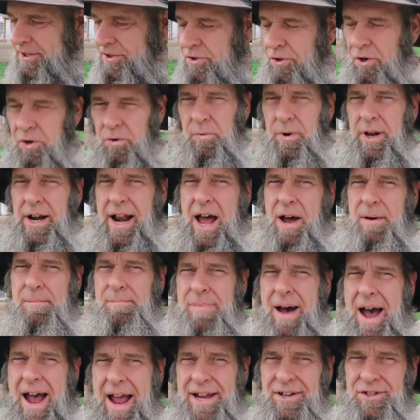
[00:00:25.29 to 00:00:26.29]
So don't run out
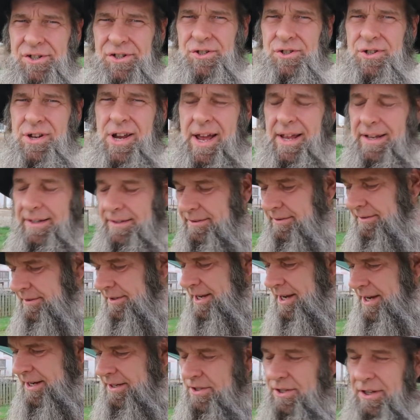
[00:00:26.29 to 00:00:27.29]
and buy it just yet.
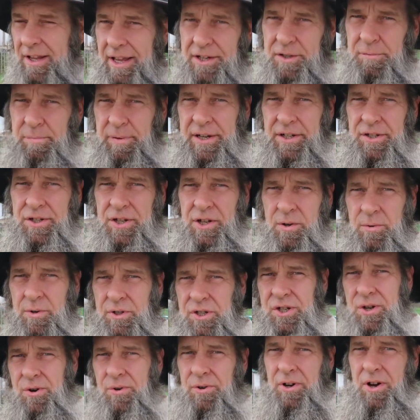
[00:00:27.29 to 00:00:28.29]
Okay, until I explain to you
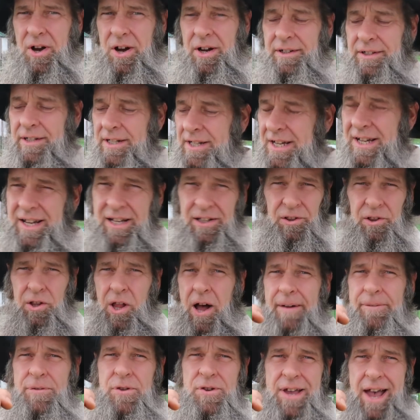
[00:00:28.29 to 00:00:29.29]
what's going on.
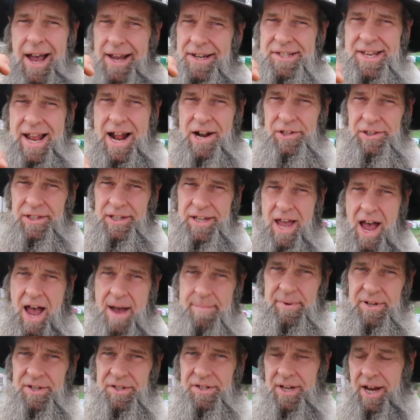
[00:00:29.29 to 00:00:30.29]
Love you guys down in the
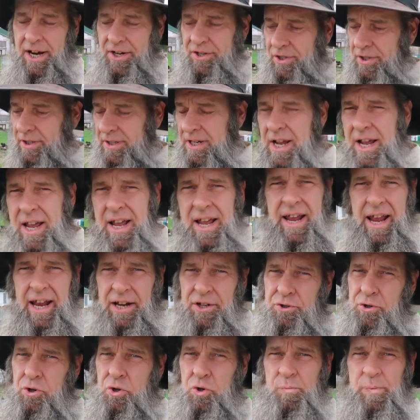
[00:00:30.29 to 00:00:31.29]
comments section.
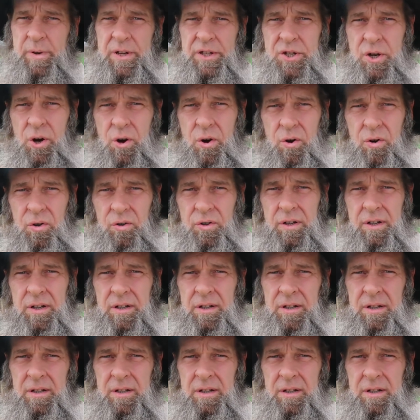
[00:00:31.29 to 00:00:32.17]
And truth be told,